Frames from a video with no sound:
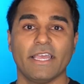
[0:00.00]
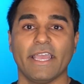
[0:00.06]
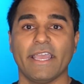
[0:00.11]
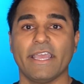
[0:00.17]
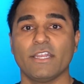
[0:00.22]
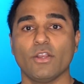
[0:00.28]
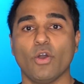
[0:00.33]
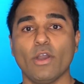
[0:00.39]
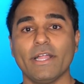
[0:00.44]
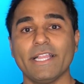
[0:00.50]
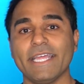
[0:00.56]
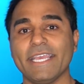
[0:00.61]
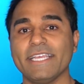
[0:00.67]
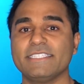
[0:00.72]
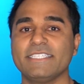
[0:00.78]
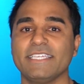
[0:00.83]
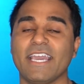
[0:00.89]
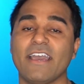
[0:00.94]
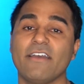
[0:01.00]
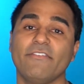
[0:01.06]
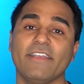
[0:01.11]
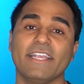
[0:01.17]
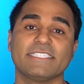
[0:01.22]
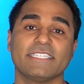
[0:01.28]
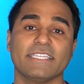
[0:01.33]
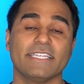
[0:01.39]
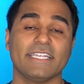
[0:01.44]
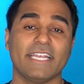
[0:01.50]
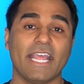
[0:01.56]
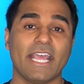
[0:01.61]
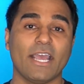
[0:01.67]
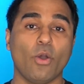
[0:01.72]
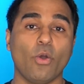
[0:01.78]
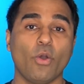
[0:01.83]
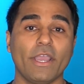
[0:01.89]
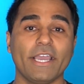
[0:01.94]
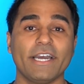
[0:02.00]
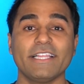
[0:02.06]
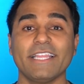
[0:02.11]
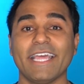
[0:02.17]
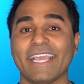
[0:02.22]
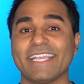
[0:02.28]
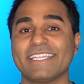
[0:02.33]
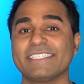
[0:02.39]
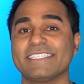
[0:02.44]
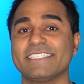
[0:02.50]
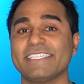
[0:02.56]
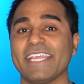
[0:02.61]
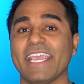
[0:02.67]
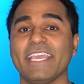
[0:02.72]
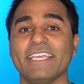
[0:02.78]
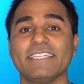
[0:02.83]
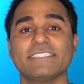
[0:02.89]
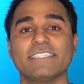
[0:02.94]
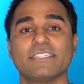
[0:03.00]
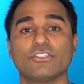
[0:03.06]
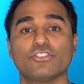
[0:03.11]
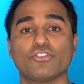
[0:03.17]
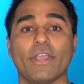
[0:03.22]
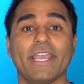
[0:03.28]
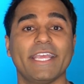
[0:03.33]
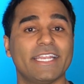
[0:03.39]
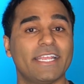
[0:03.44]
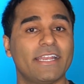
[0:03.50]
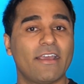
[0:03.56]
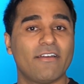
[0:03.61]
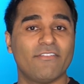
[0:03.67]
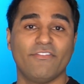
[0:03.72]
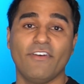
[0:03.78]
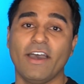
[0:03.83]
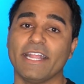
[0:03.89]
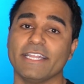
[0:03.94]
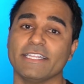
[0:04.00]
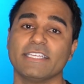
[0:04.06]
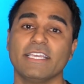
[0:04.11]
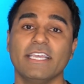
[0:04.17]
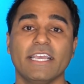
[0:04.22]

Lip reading: An oil ETF is an oil exchange-traded fund.